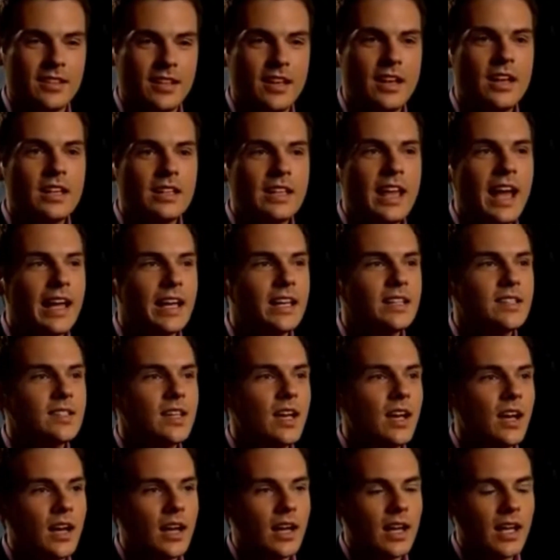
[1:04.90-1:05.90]
It's
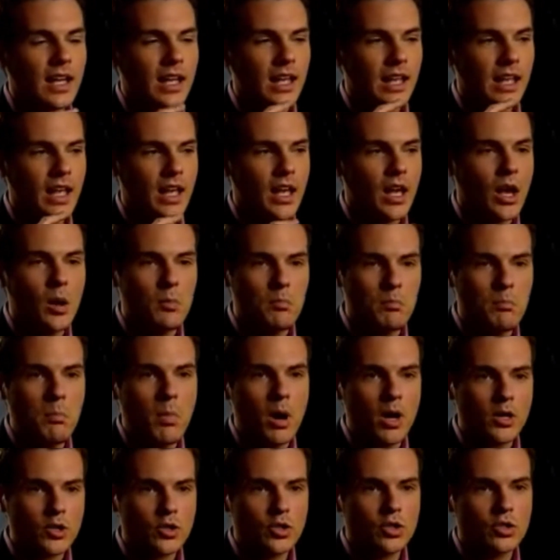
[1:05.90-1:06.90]
a
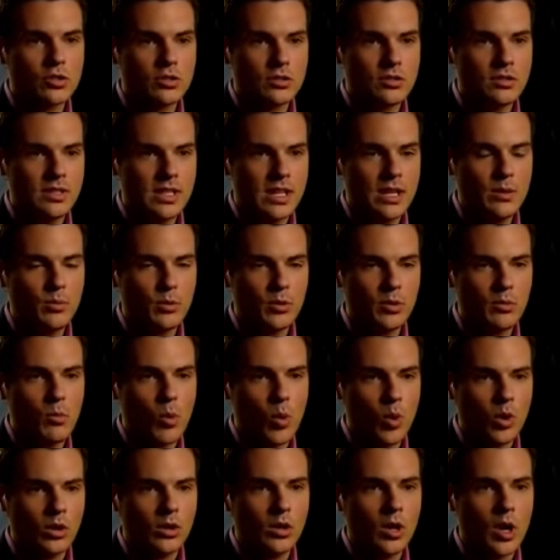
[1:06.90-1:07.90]
much deeper,
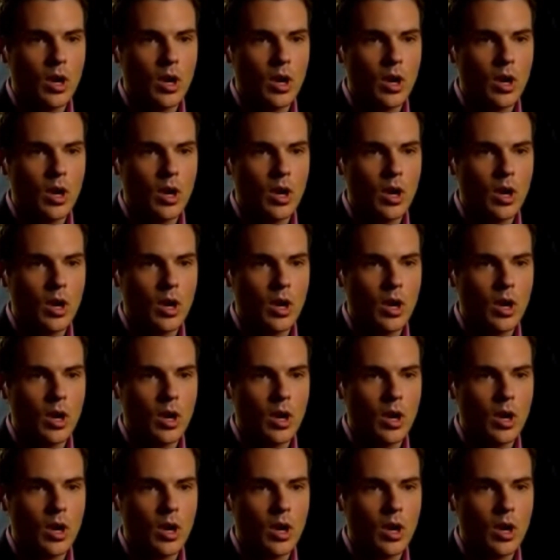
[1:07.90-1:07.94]
more